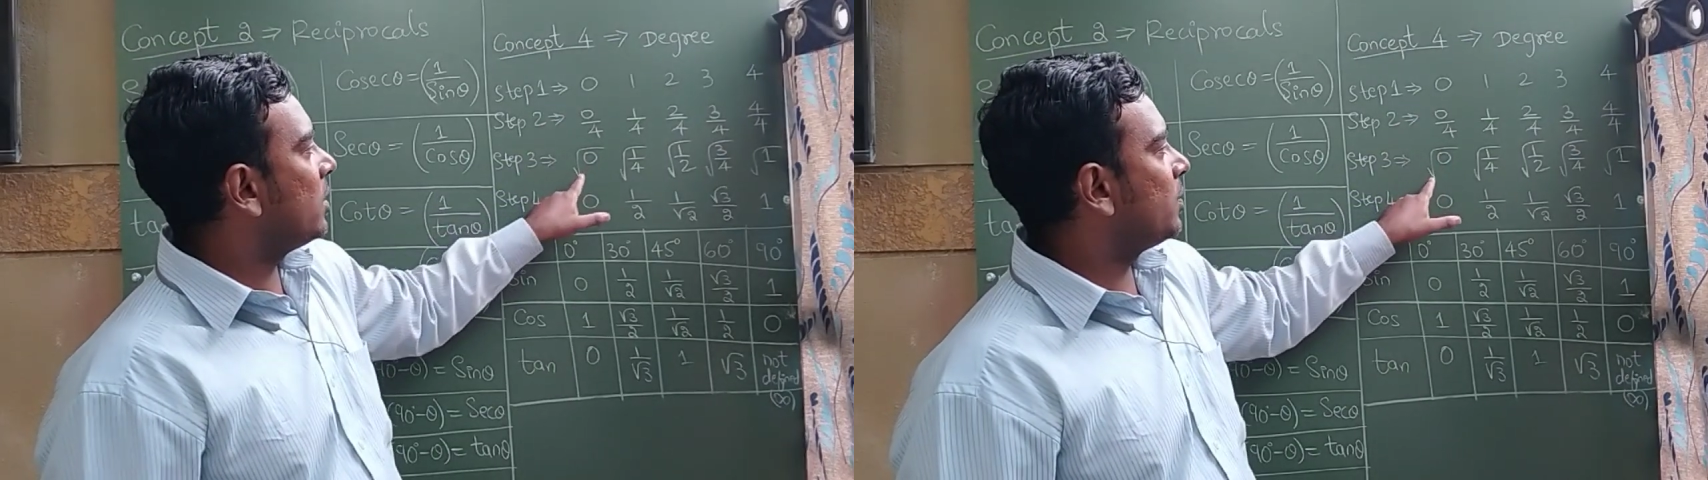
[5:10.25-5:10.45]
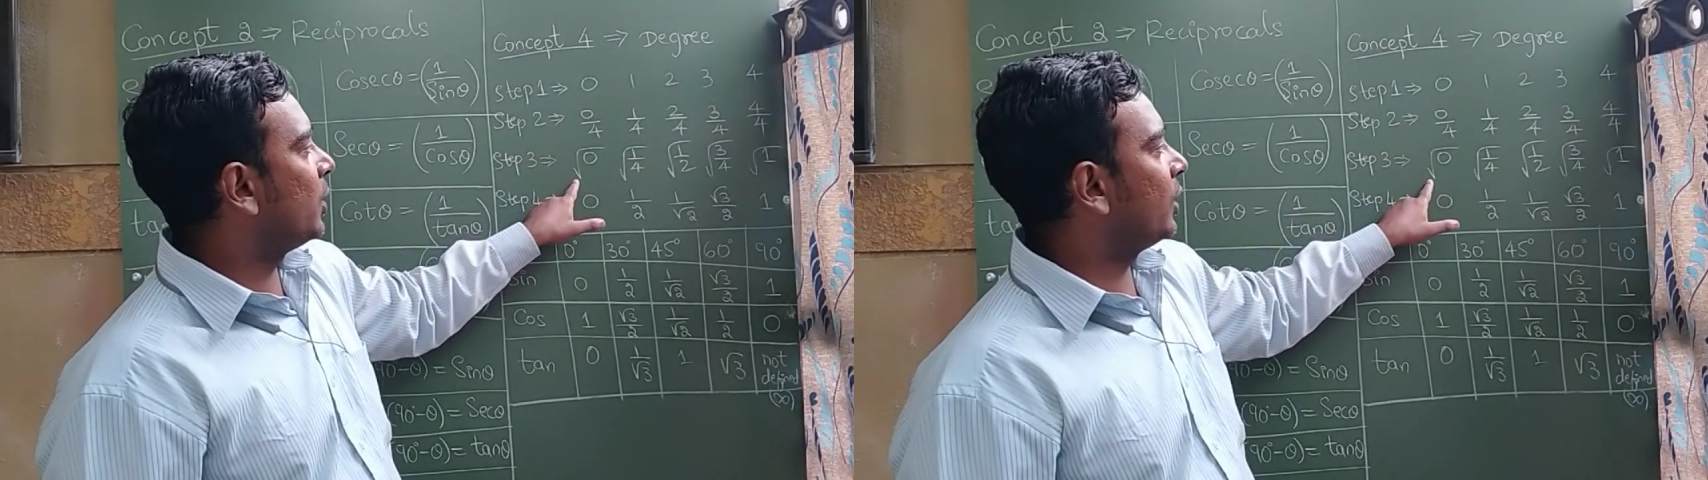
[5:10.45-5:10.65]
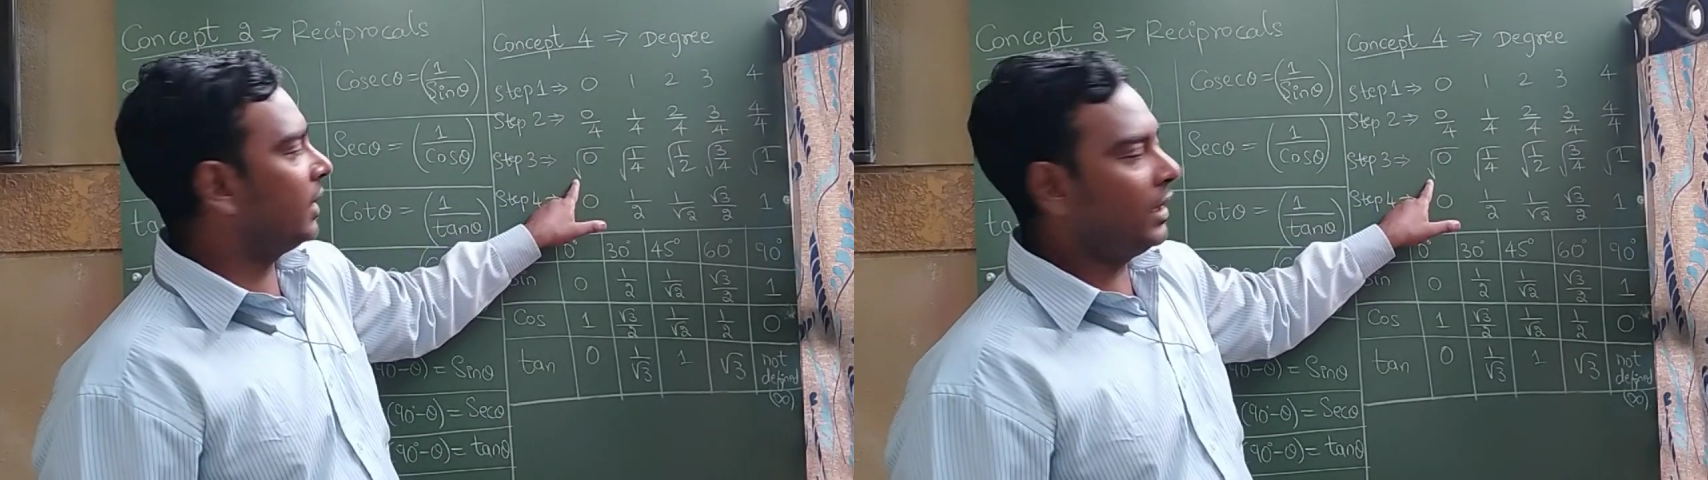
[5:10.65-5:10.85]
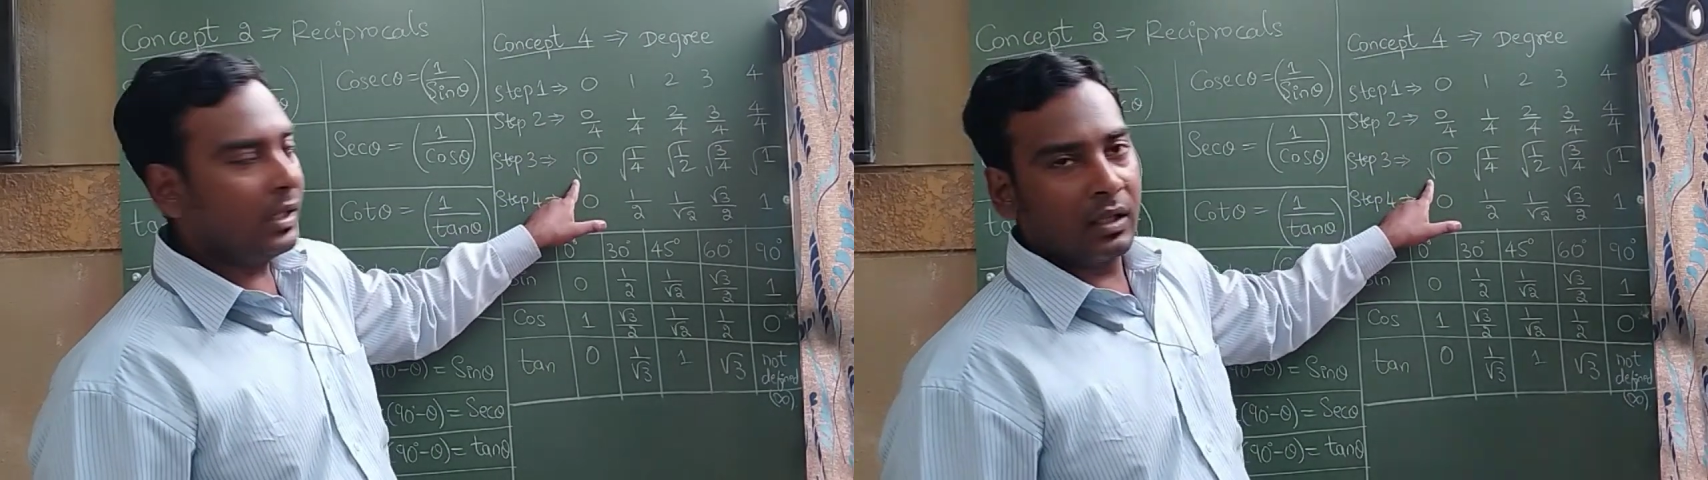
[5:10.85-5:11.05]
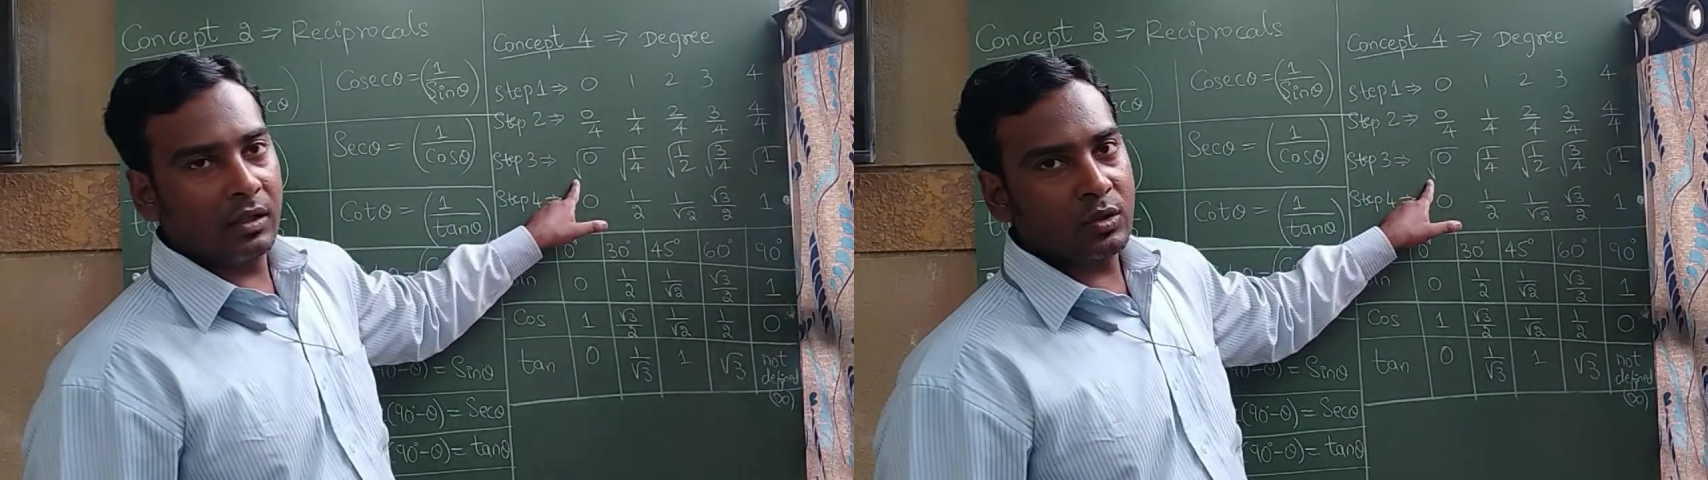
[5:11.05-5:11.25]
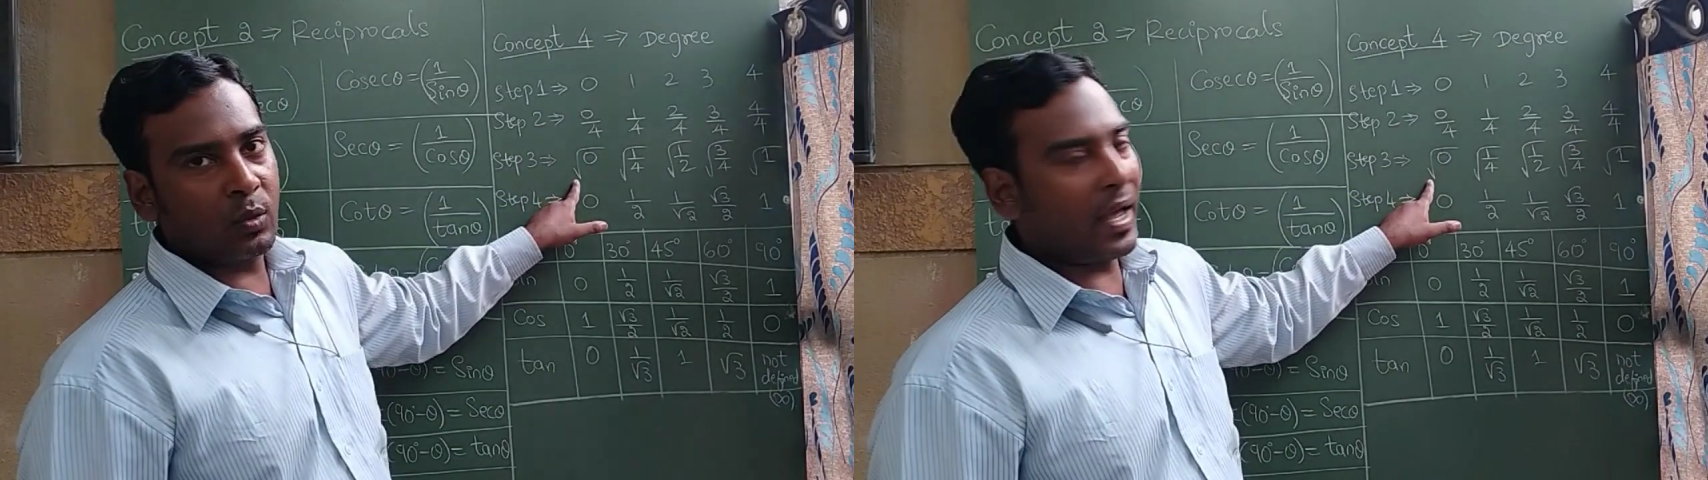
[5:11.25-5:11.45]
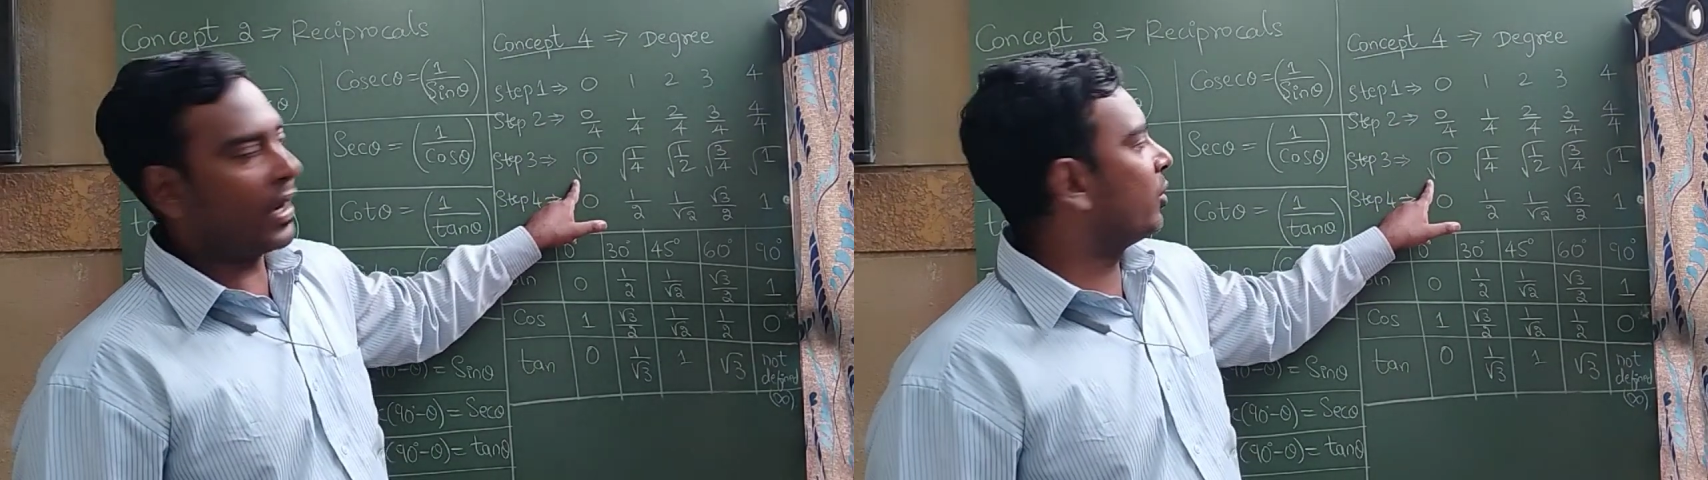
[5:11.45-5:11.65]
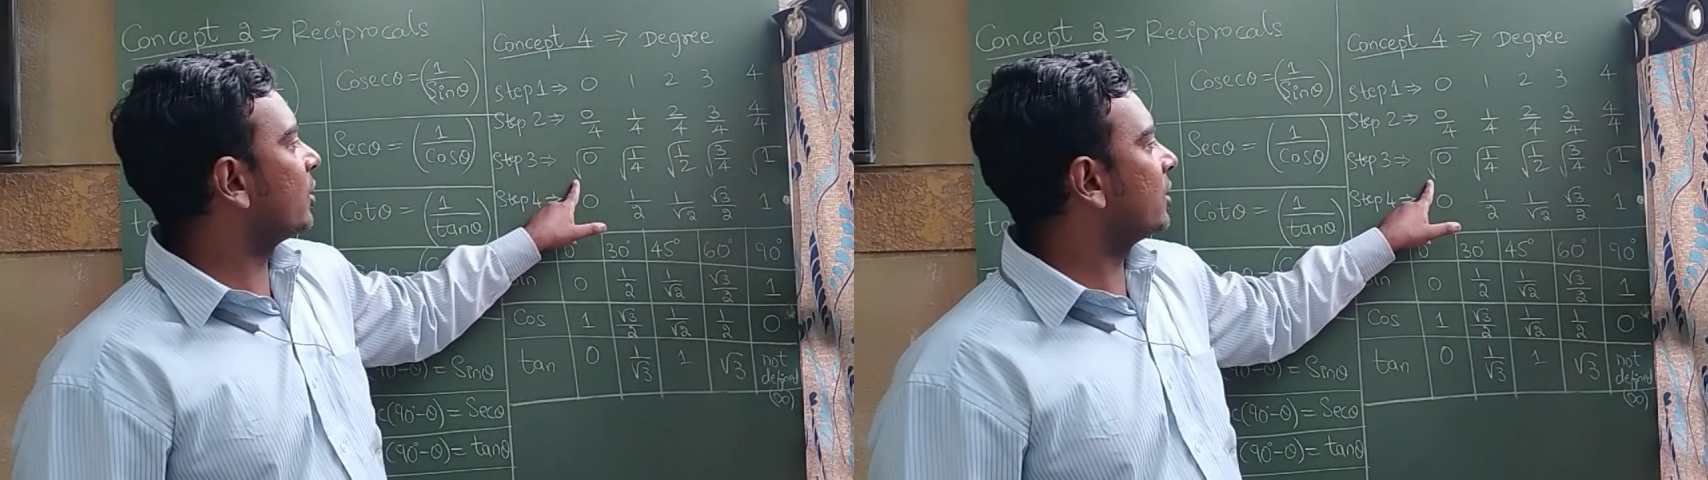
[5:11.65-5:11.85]
put a square
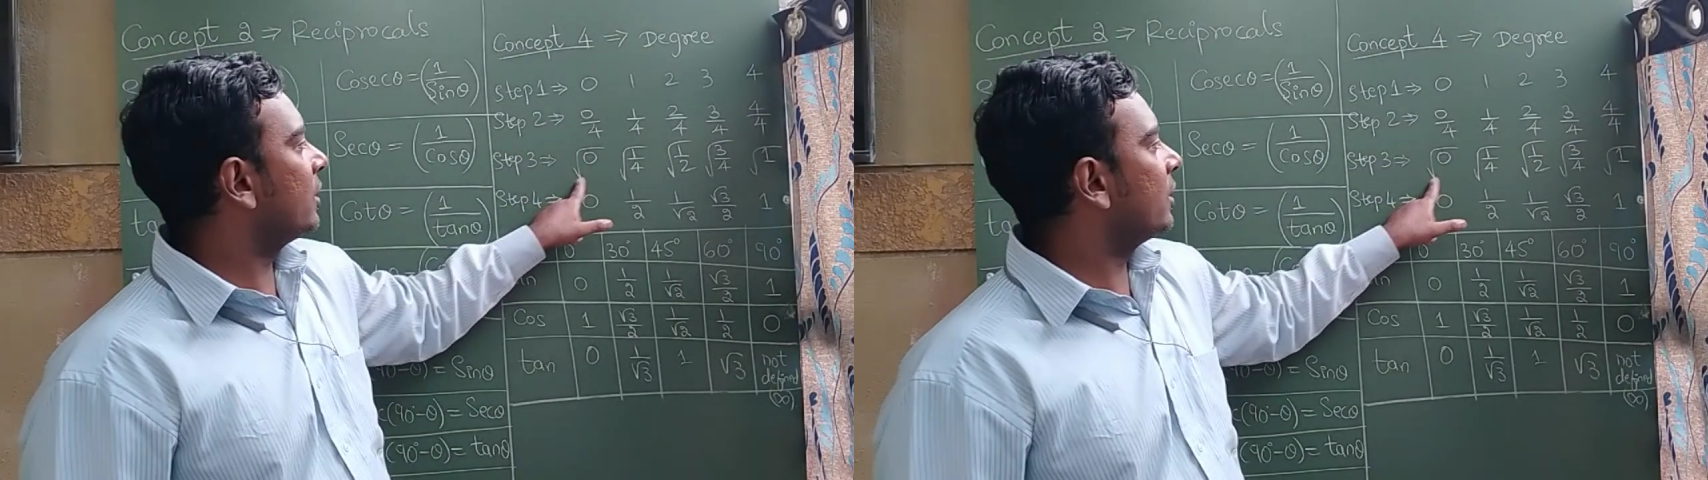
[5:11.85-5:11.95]
root.